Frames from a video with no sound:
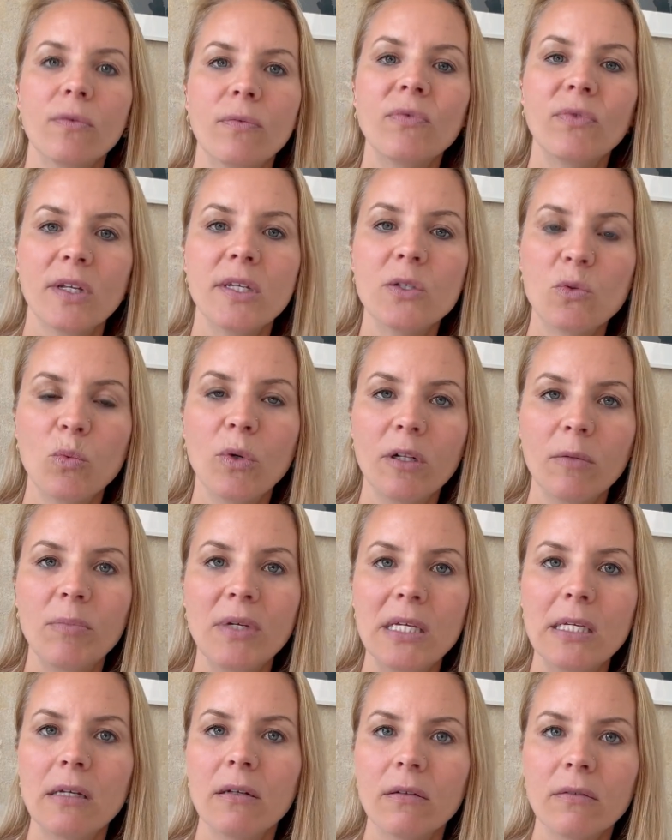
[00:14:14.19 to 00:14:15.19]
this will
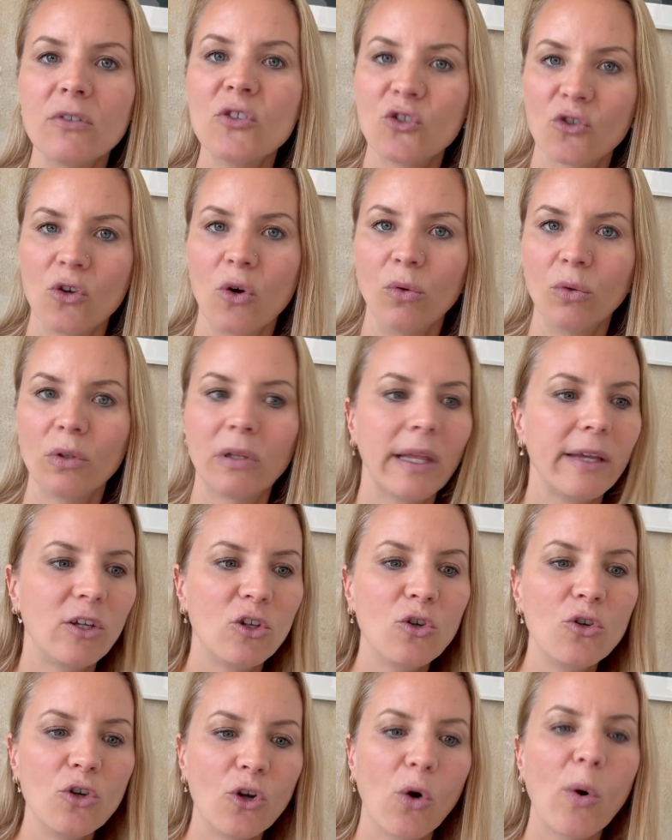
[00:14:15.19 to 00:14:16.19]
be sold. Like,
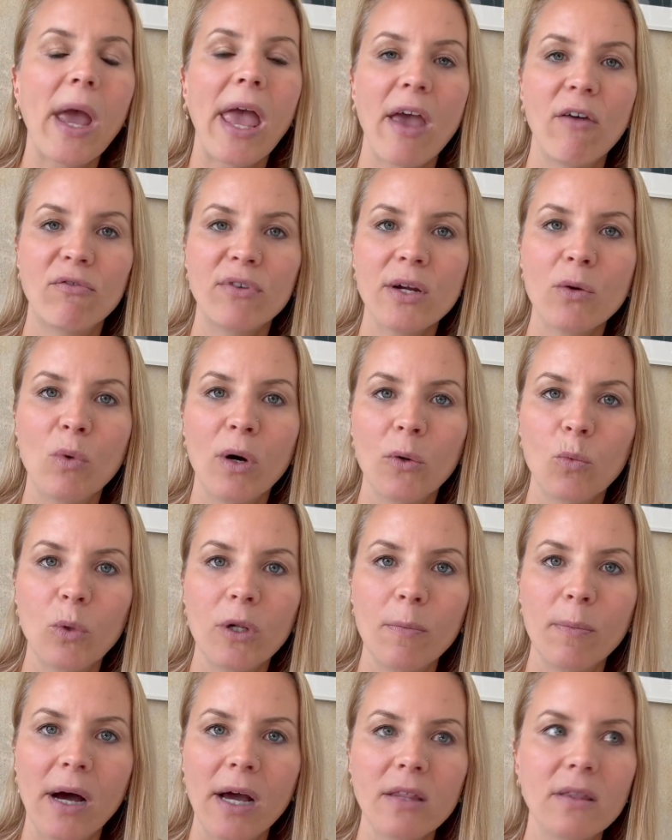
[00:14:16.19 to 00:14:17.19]
everyone will
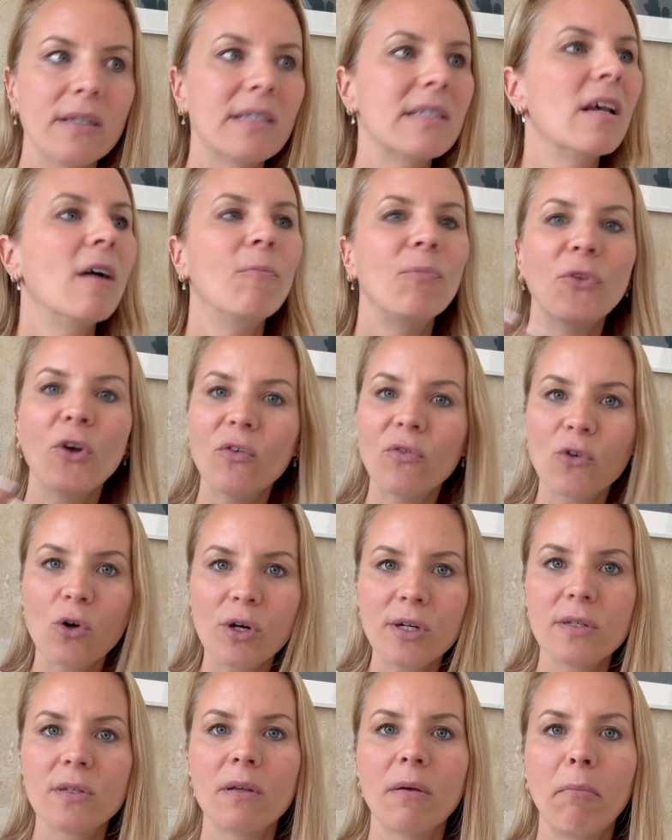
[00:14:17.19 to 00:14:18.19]
buy this. Of
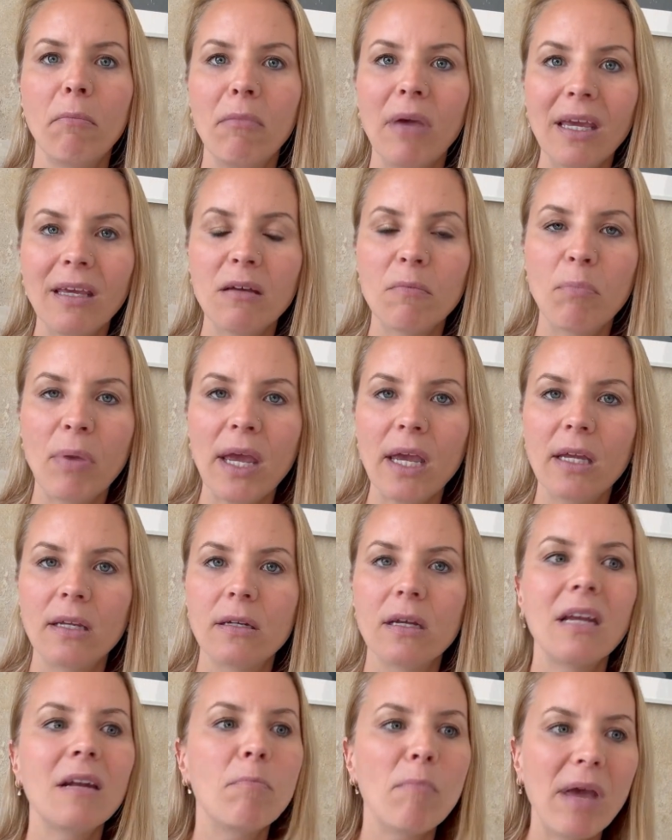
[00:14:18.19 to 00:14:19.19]
course, make it paid.
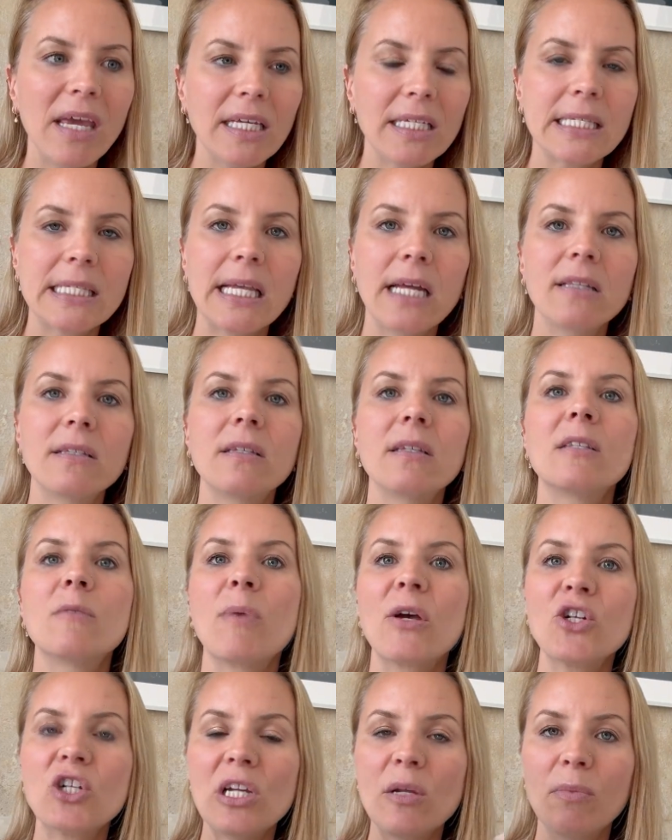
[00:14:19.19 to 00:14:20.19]
It makes sense,
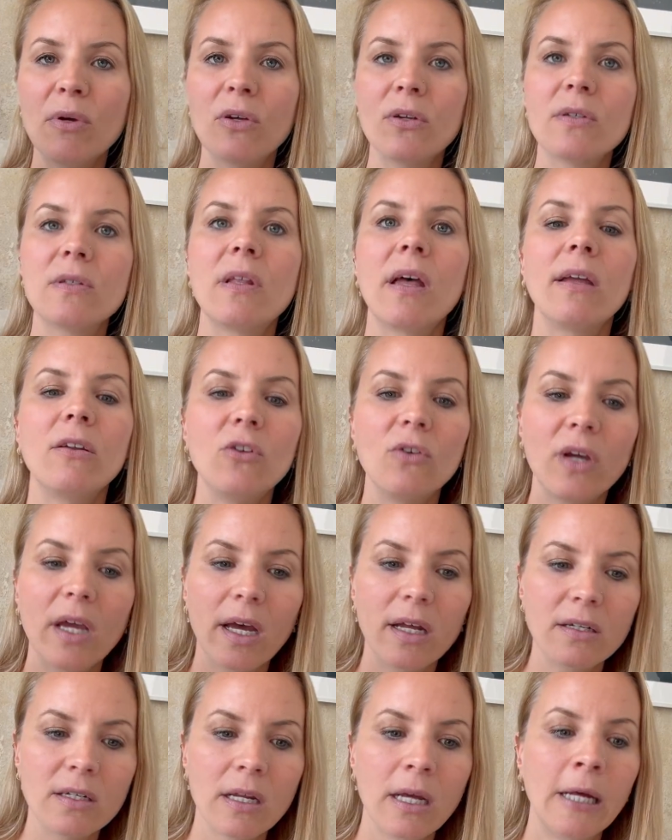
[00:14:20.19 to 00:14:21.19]
especially because then you
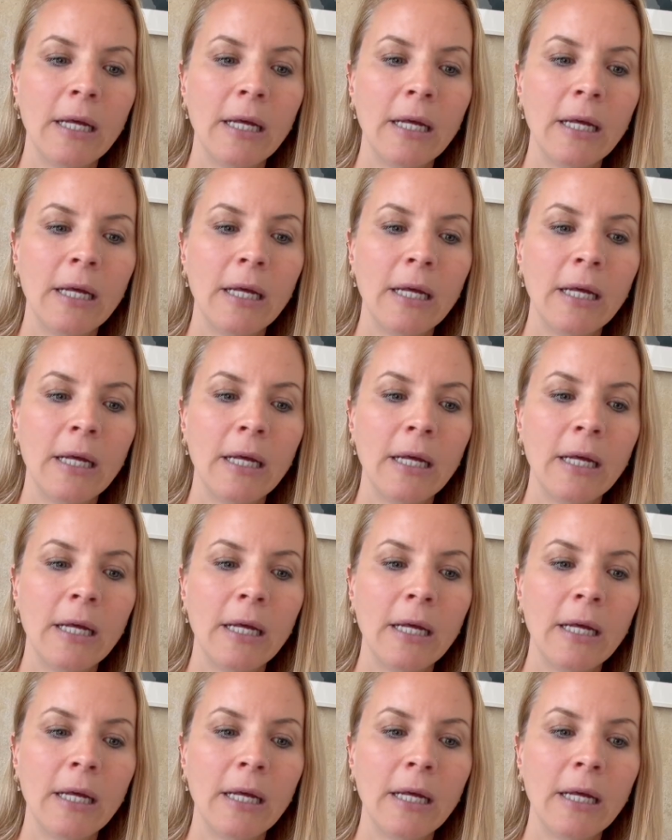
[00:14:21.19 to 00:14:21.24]
get